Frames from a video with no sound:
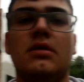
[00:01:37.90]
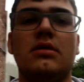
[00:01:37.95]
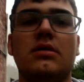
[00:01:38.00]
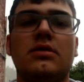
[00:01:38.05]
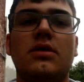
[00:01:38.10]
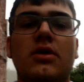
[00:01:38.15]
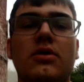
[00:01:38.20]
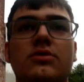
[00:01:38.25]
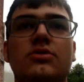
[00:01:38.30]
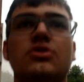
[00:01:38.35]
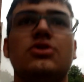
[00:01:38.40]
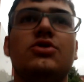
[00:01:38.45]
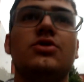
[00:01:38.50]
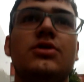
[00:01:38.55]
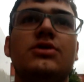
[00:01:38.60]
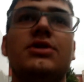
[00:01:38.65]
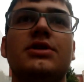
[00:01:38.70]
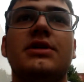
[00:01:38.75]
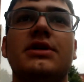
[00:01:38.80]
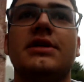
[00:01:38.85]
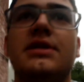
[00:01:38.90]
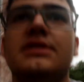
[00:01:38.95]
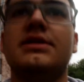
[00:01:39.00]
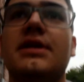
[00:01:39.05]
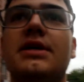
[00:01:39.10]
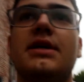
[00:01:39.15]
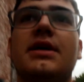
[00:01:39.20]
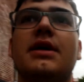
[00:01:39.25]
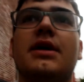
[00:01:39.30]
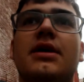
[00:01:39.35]
Dalton, Georgia is
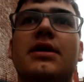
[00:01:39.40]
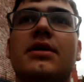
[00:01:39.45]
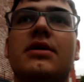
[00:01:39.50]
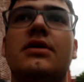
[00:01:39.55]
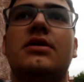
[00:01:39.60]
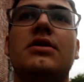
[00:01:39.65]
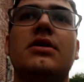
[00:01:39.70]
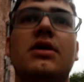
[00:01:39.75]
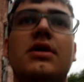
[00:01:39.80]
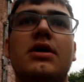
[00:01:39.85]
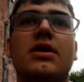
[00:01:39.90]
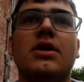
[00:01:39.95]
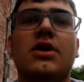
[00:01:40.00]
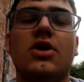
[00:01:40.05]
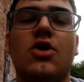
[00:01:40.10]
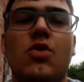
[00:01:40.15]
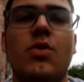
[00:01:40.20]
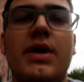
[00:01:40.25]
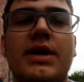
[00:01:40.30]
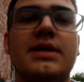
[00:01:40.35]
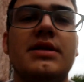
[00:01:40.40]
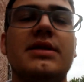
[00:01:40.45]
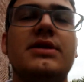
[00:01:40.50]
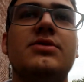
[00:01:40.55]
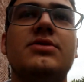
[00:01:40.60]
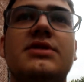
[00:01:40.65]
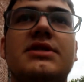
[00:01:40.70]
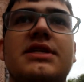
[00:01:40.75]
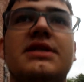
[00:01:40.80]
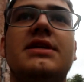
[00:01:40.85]
a quaint
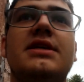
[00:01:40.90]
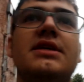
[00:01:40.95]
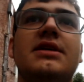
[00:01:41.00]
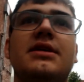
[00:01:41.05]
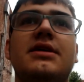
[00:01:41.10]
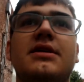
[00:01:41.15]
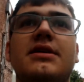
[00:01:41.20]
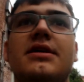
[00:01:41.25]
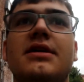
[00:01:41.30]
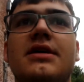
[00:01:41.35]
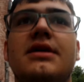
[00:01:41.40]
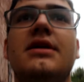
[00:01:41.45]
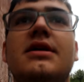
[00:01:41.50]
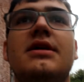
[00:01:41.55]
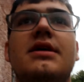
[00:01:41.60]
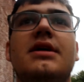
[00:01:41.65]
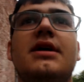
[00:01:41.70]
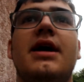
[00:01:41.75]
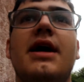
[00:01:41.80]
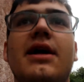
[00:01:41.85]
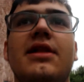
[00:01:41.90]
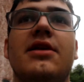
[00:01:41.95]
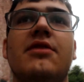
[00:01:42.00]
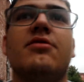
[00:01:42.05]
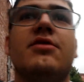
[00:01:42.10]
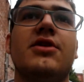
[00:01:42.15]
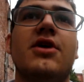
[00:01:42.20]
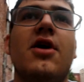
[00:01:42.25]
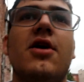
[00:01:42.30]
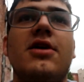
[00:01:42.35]
little city, highly
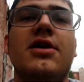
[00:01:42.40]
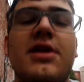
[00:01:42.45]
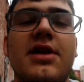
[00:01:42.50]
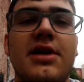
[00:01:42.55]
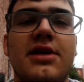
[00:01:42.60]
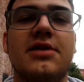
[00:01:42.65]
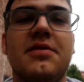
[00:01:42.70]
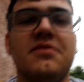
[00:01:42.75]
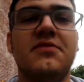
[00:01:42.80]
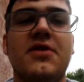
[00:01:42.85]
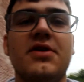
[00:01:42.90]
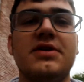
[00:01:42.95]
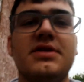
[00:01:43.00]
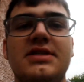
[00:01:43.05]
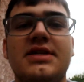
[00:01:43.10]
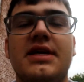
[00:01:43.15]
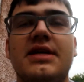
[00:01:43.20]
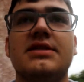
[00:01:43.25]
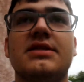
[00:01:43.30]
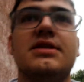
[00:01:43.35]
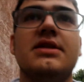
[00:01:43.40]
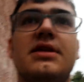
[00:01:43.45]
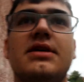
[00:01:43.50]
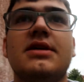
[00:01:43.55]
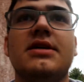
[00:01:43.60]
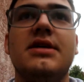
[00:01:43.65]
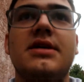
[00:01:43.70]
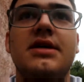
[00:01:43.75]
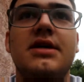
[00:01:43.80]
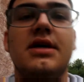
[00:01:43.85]
regarded and conversed as the
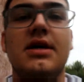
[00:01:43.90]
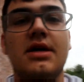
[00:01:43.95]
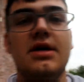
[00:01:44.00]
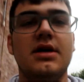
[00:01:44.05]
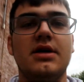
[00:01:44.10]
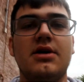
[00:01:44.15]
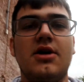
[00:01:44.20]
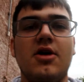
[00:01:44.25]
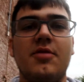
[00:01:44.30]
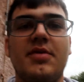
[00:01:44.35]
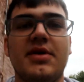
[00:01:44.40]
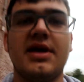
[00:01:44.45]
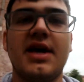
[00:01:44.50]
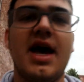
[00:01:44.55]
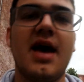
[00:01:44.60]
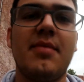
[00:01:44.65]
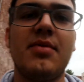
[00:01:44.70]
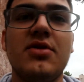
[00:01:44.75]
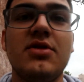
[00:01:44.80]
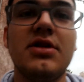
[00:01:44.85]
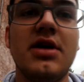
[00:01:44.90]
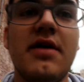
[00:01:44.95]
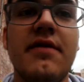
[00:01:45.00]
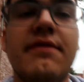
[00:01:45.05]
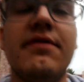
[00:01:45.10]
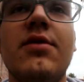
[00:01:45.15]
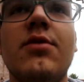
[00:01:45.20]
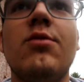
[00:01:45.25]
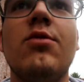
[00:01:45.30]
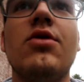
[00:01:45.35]
carpet capital
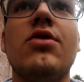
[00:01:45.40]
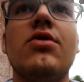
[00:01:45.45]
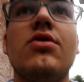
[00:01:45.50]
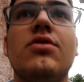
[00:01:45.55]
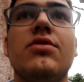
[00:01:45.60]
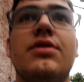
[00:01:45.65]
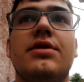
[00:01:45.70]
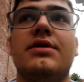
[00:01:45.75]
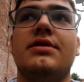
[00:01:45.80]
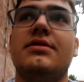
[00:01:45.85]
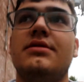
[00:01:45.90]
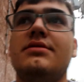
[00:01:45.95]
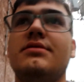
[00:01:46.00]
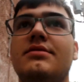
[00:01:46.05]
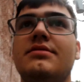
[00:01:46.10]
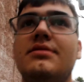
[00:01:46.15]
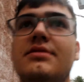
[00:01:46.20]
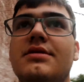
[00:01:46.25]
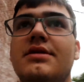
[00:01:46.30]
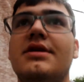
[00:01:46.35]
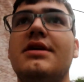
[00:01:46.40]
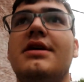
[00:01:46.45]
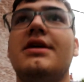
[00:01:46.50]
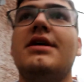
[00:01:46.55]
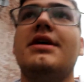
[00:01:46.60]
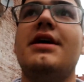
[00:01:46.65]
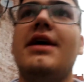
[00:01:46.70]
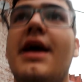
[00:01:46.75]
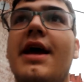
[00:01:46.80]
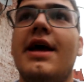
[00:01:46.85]
of the world.
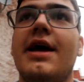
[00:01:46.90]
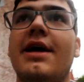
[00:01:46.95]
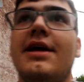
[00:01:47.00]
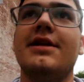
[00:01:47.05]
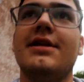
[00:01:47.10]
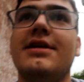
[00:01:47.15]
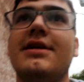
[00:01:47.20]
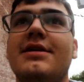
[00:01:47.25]
And